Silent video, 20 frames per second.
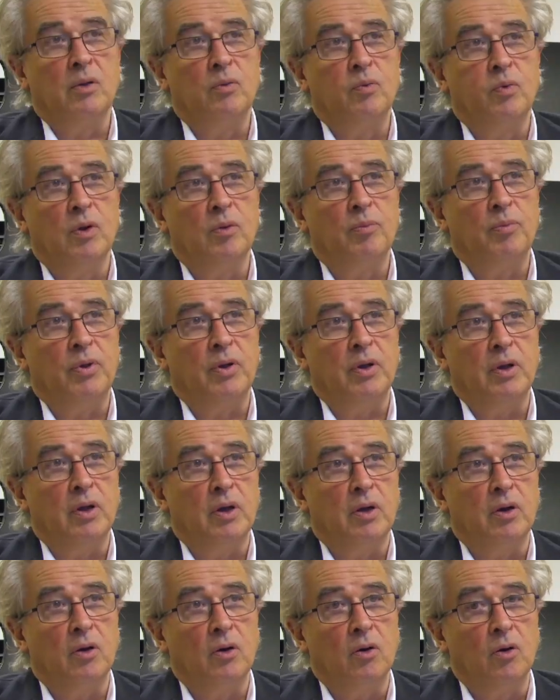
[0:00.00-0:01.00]
it will
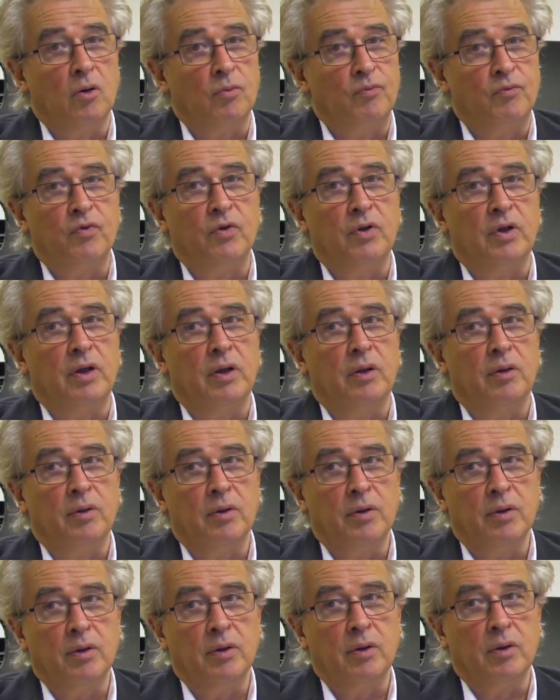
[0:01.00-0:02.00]
be, hopefully,
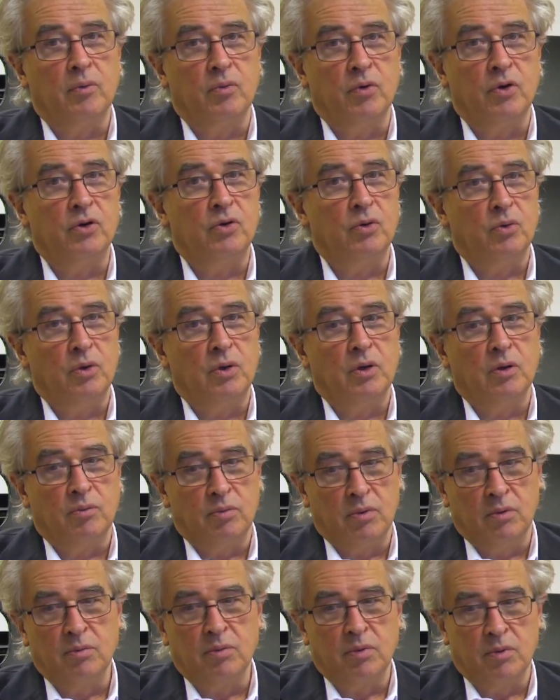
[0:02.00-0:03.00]
we're doing a
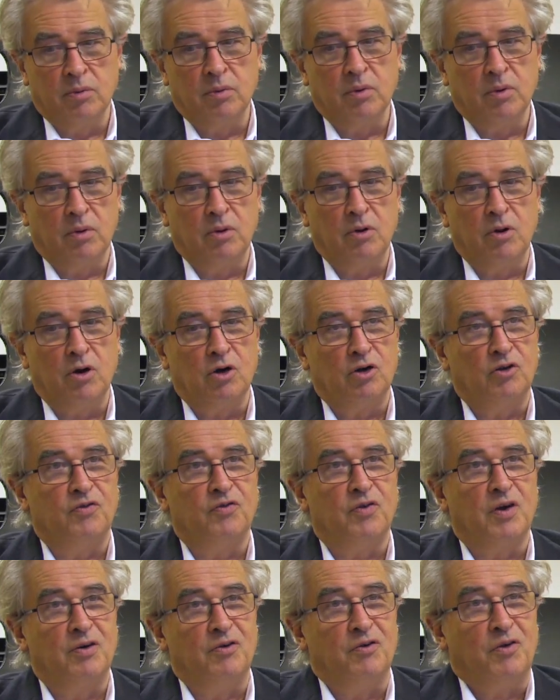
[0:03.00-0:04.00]
large
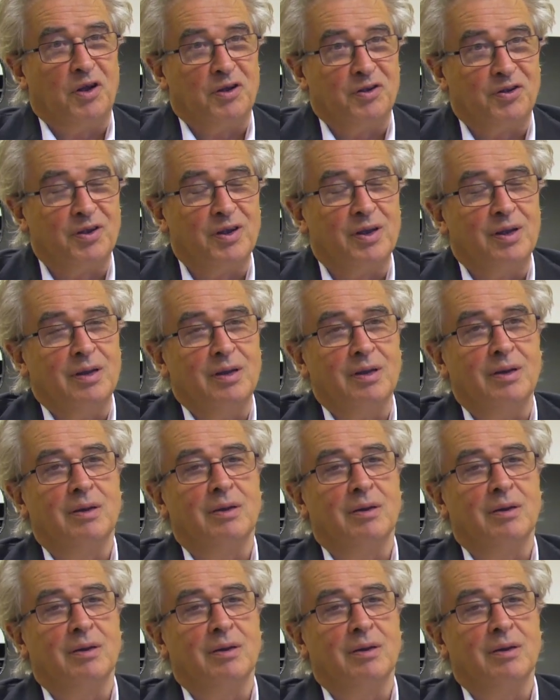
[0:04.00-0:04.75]
fundraising